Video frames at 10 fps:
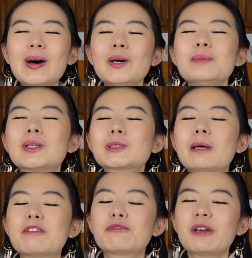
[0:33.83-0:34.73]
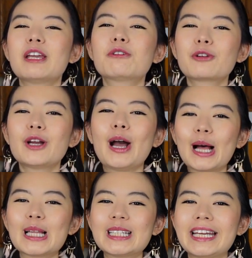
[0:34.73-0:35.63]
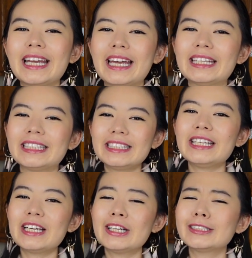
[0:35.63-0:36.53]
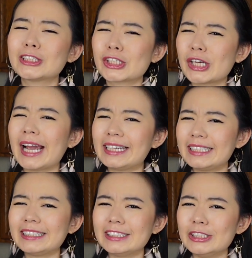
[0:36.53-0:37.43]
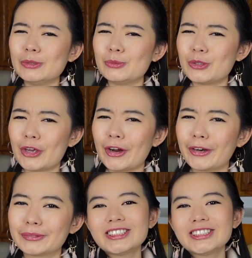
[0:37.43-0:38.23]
almost my favorite holiday in the year, the Chinese New Year.